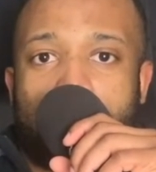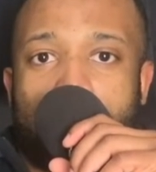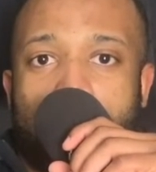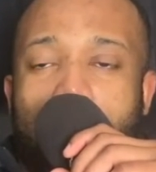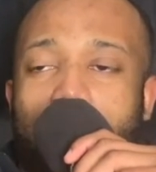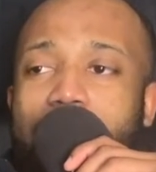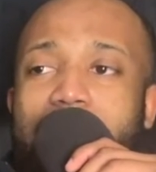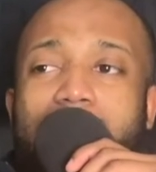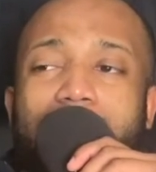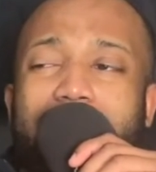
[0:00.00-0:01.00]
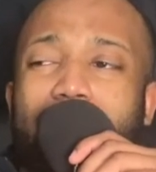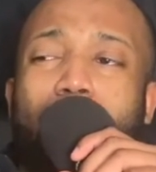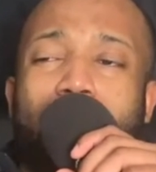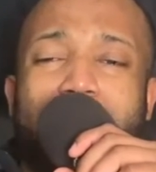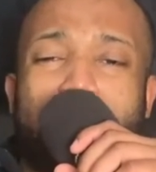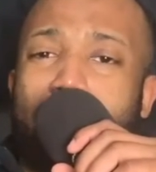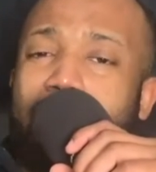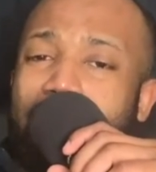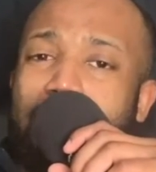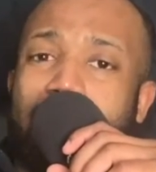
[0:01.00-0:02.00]
I repeat that, you can only pour out
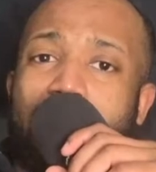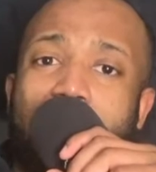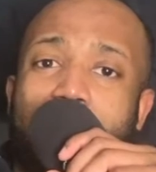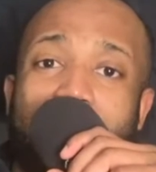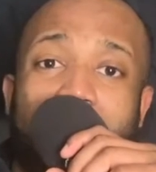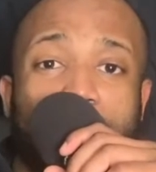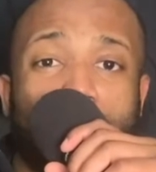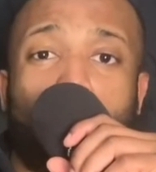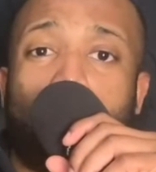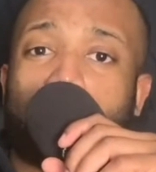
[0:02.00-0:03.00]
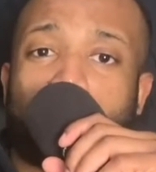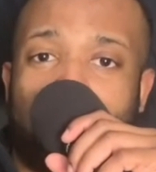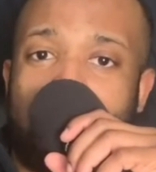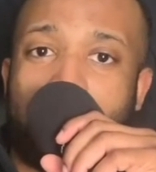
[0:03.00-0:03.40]
from a cup that has water in it.